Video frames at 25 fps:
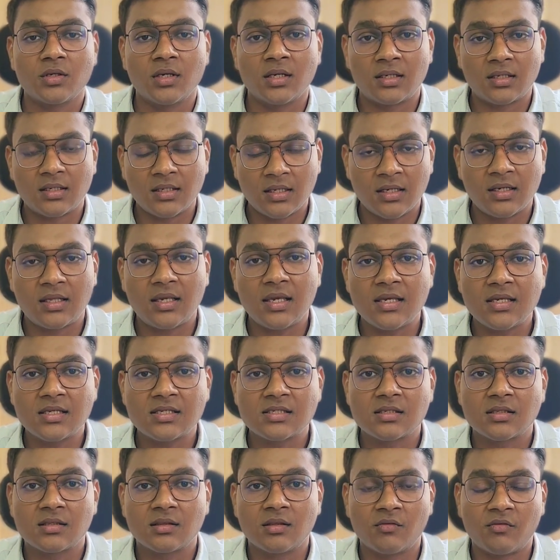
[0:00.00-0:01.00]
In
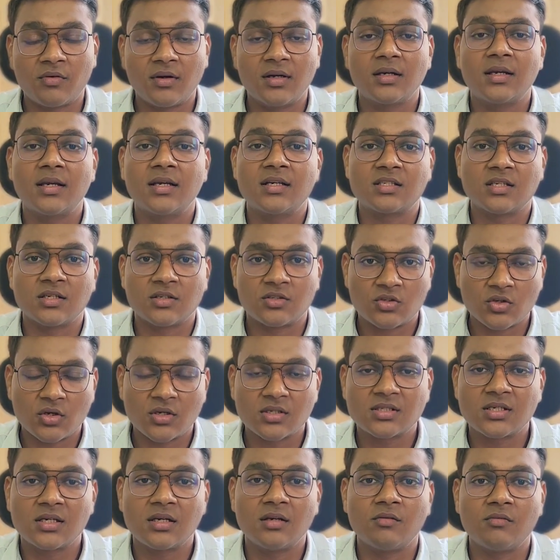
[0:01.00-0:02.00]
case the fund gets
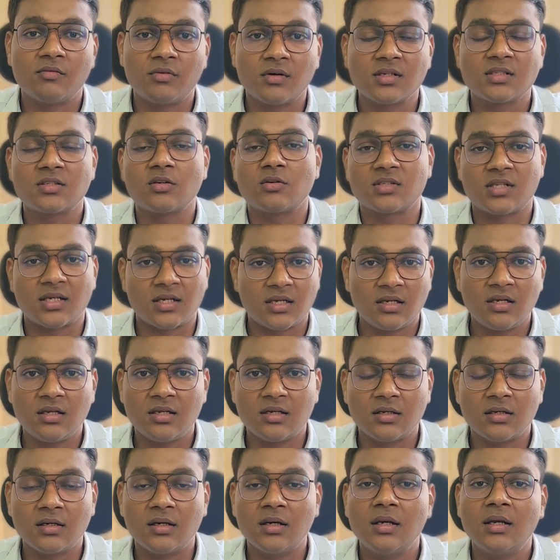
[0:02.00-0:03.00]
exhausted in first or second
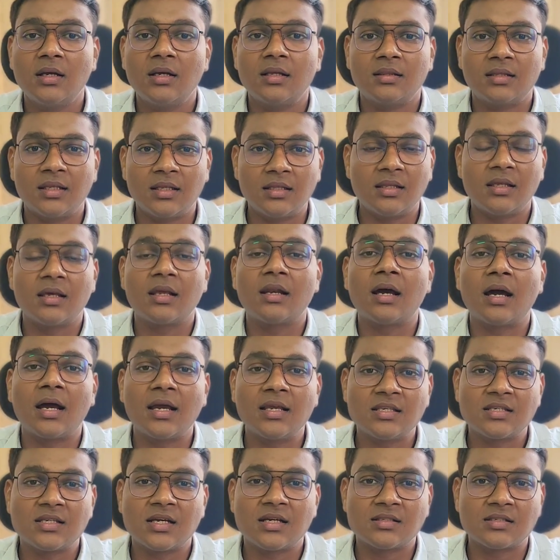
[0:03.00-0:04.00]
year, then there are
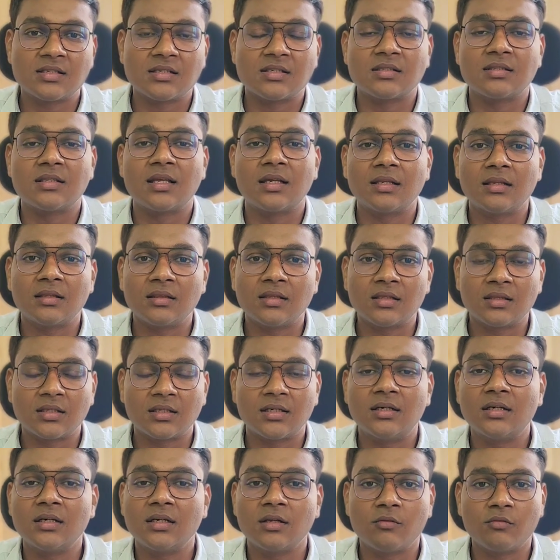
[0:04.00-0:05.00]
high chances that in the
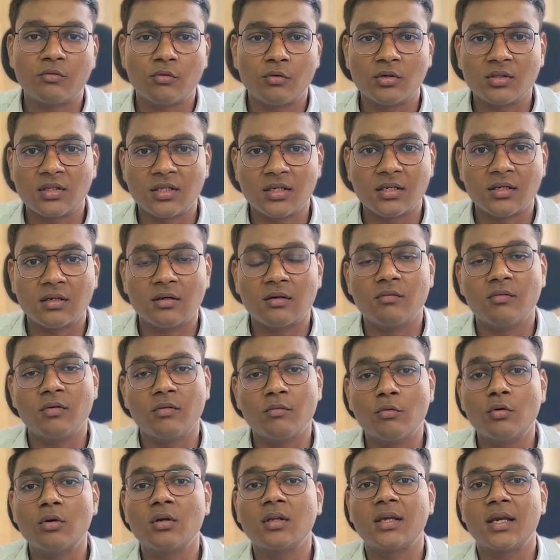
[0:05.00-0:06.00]
third and fourth year we
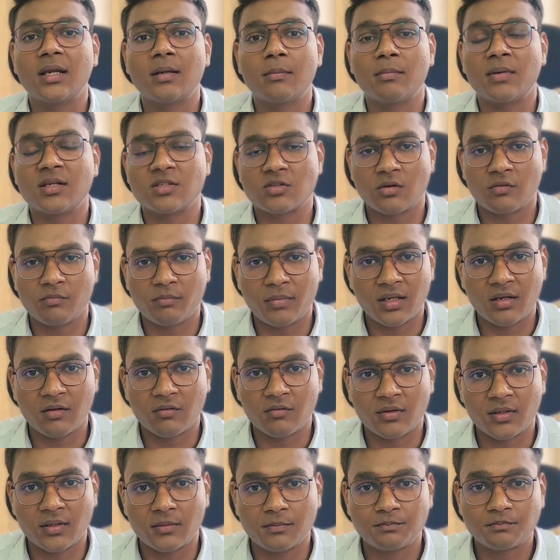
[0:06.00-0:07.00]
won't get much of
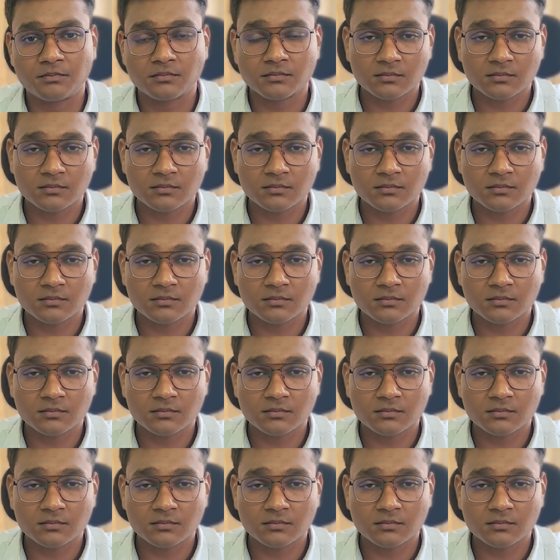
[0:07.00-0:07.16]
benefit.